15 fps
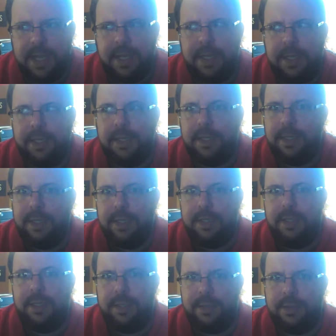hey
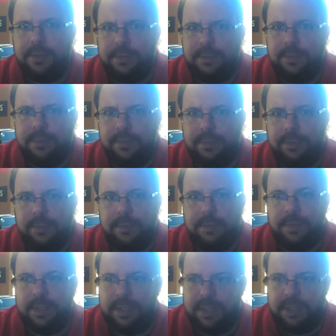you know
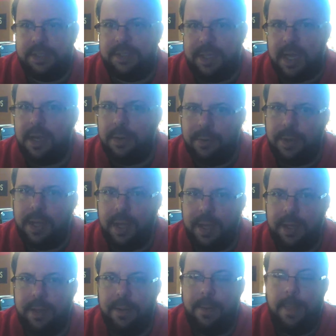this is not
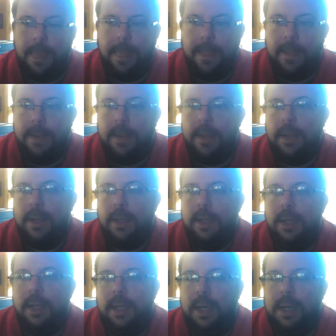okay
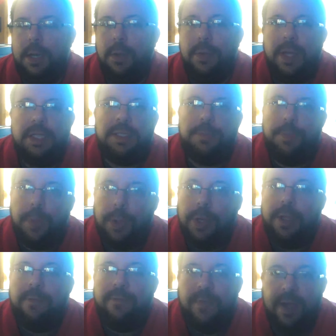and I know that's
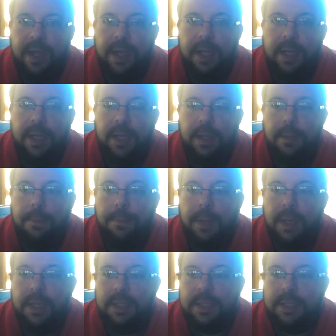pretty vague,
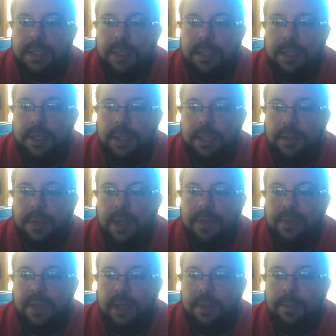but you know, I
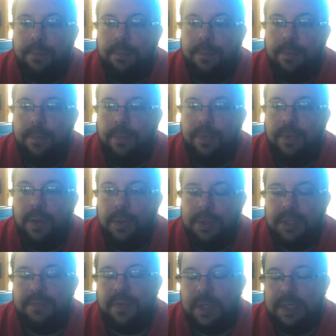think
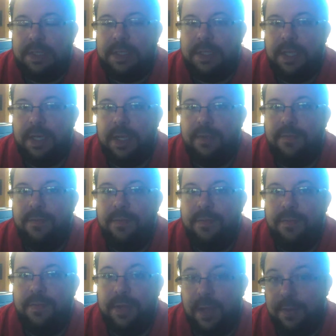those of us that have
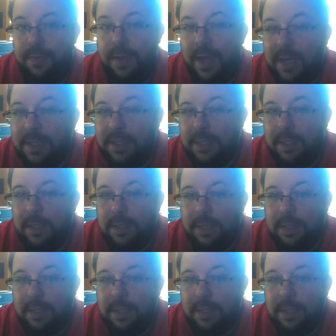done that,